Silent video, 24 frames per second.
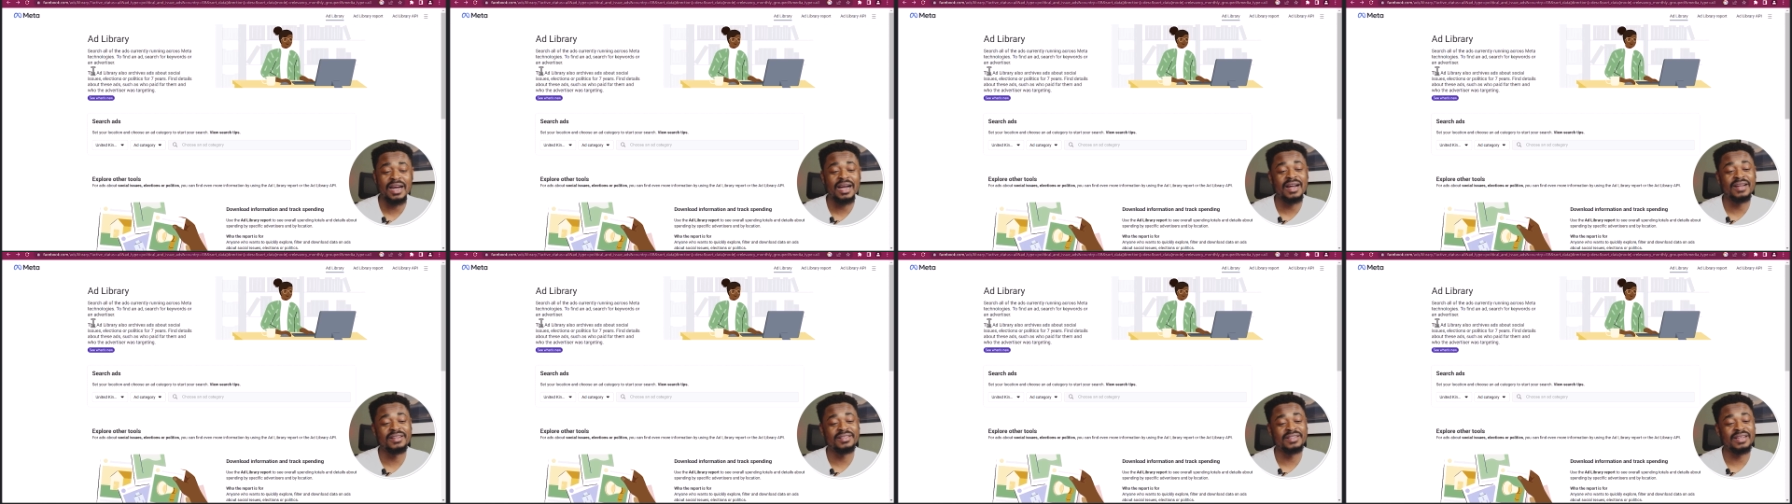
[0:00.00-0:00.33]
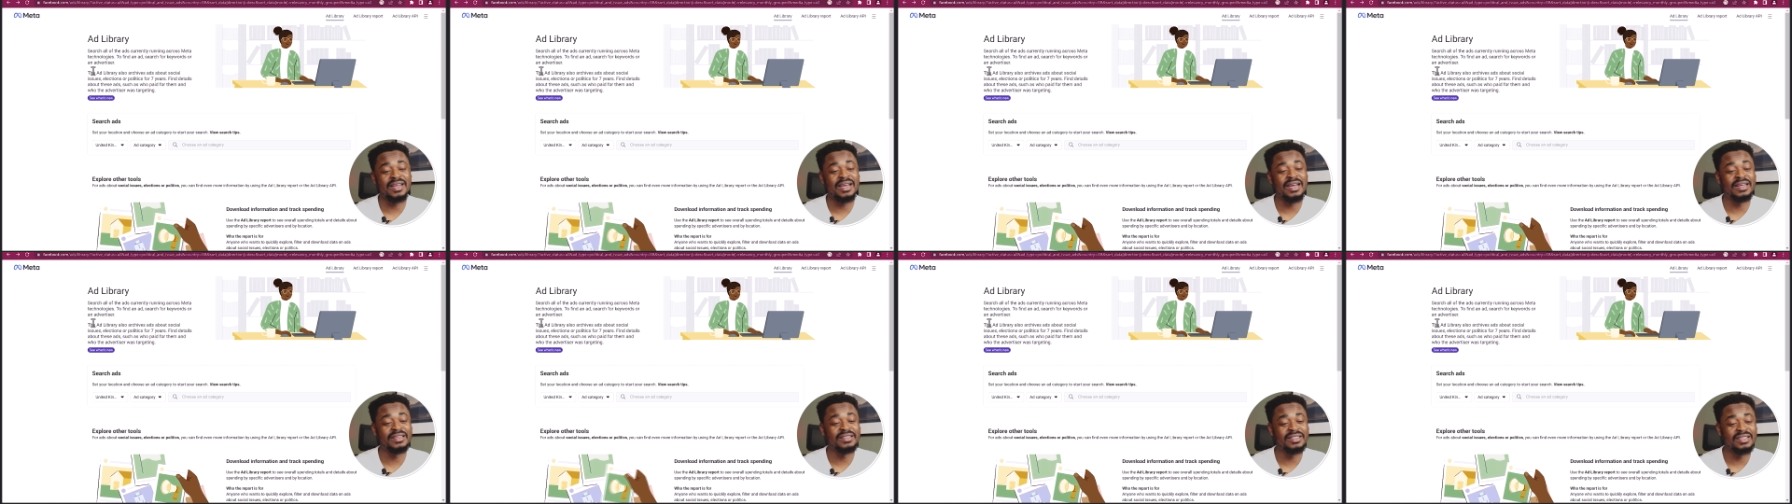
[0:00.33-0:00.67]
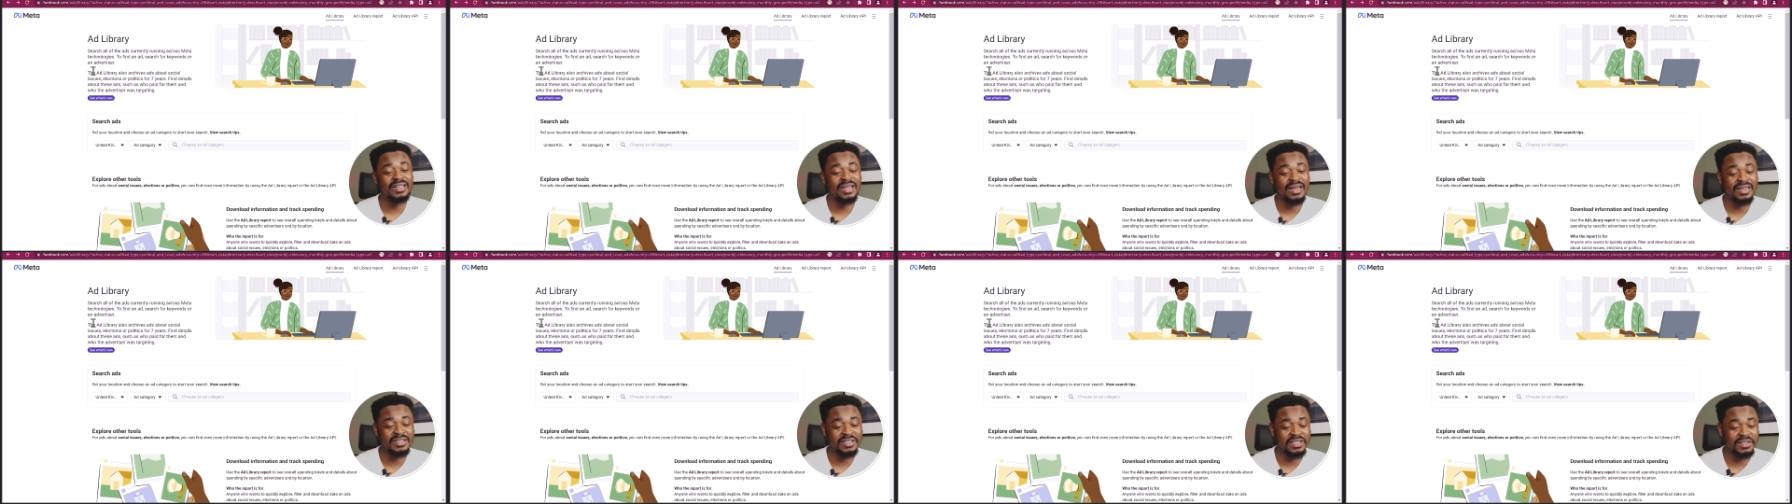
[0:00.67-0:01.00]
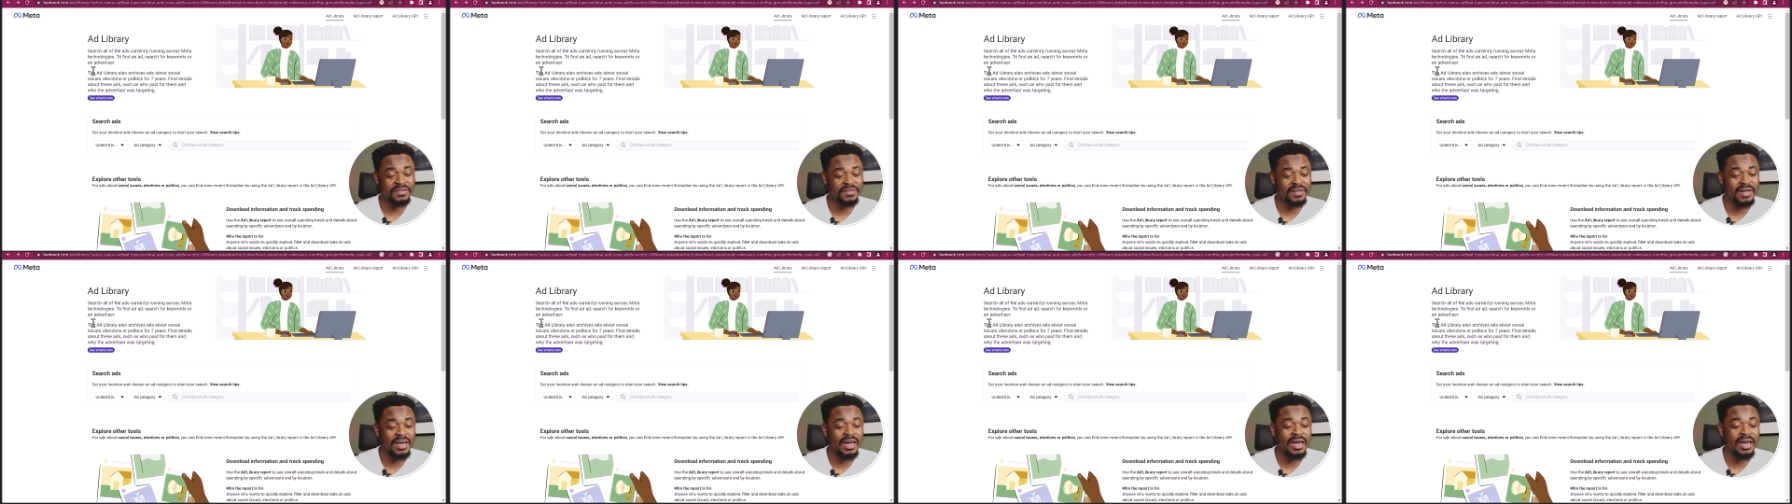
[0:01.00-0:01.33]
ads and
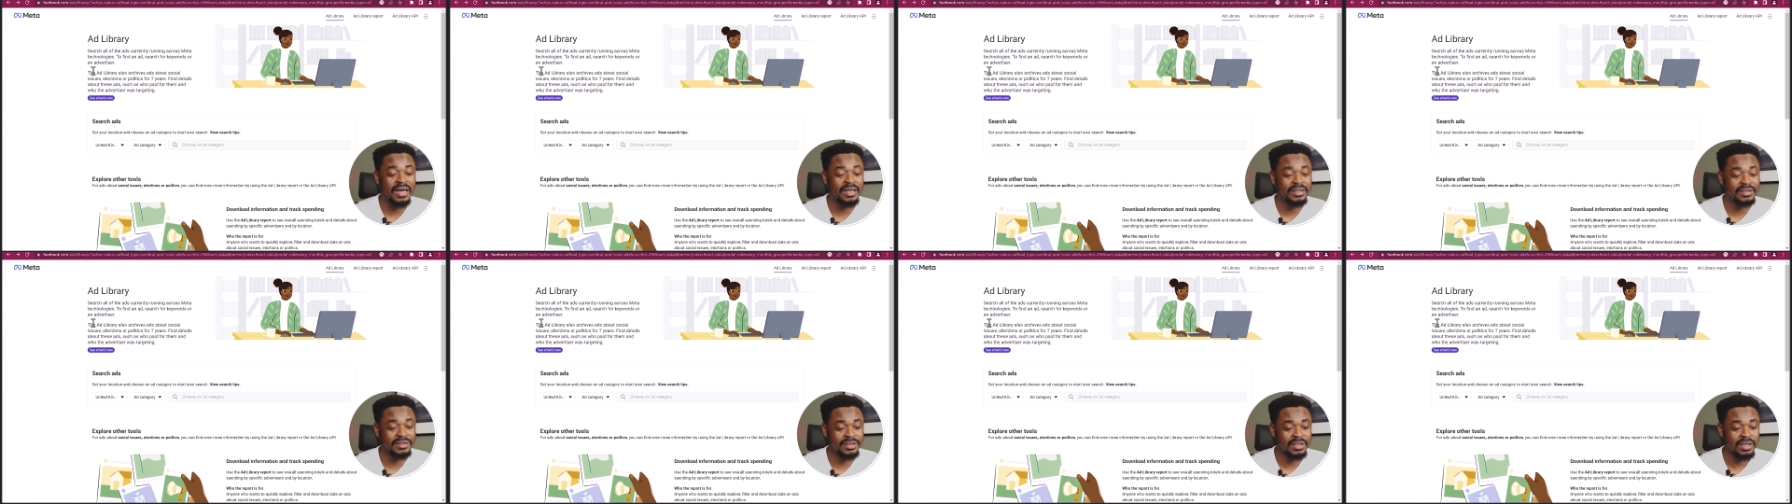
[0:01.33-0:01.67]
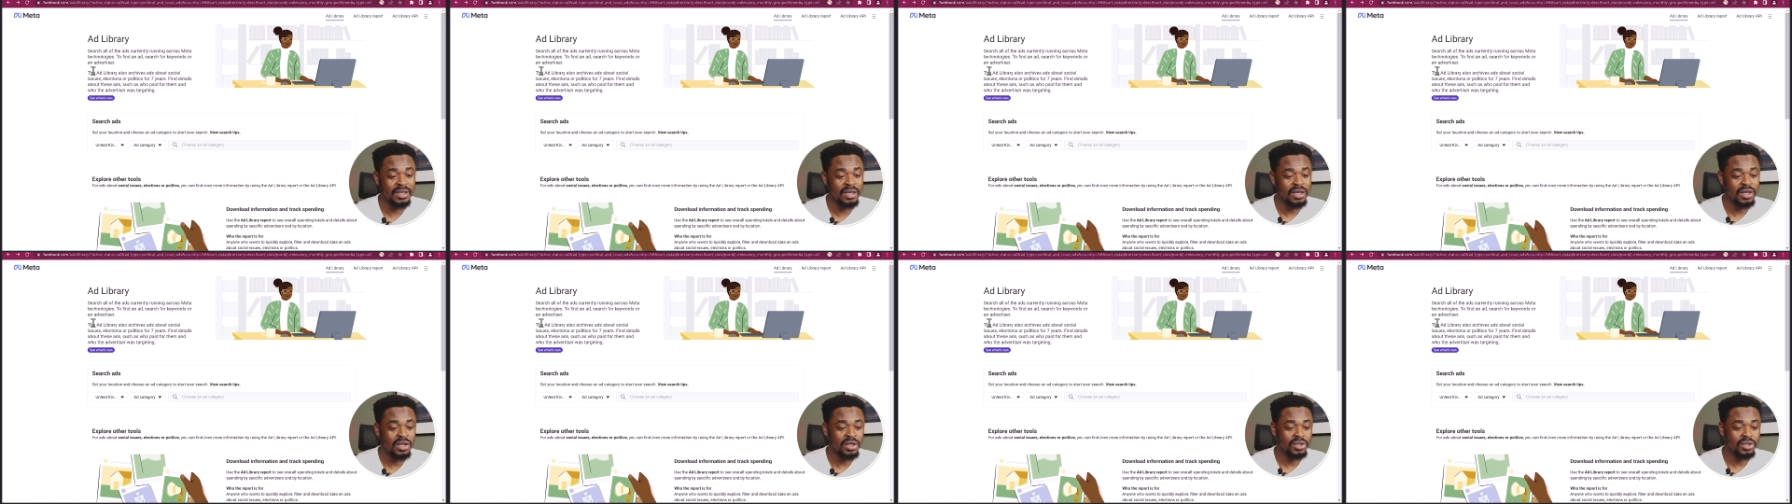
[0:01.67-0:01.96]
inactive ads.